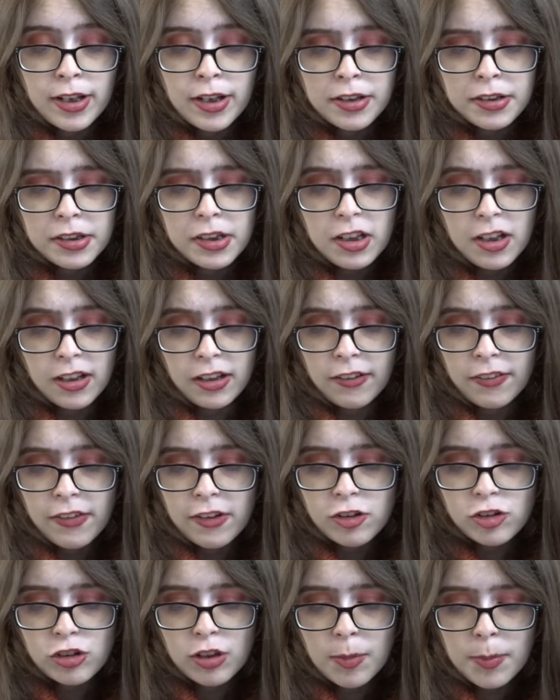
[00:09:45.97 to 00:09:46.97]
"Look, the
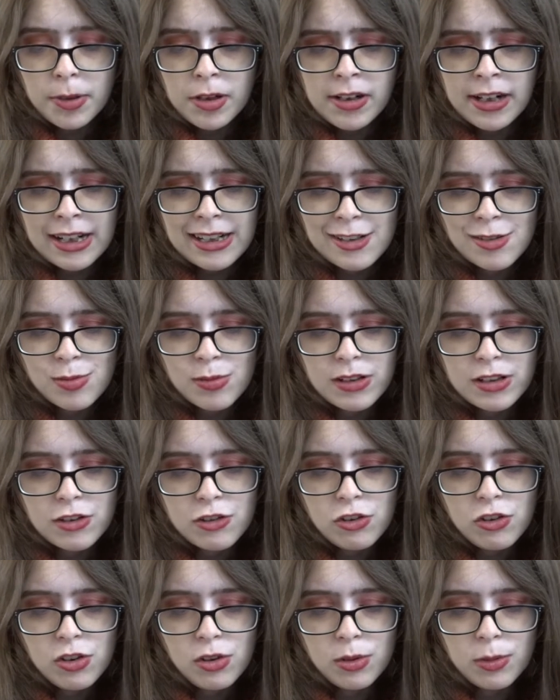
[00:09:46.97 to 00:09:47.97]
shepherd has one
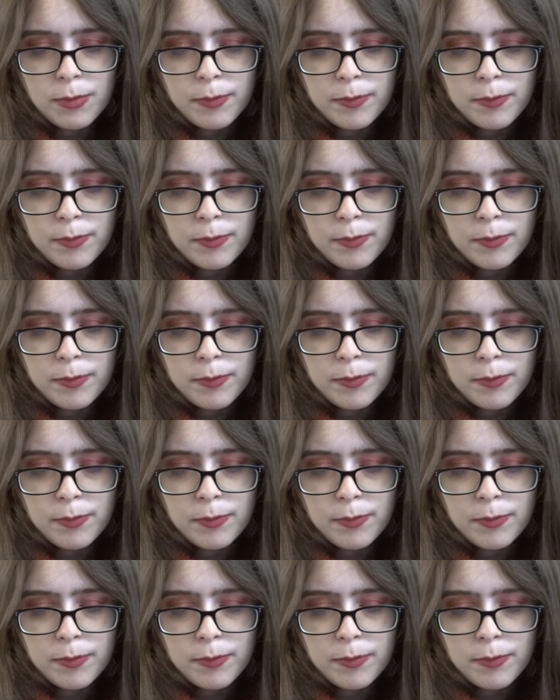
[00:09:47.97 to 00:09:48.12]
too."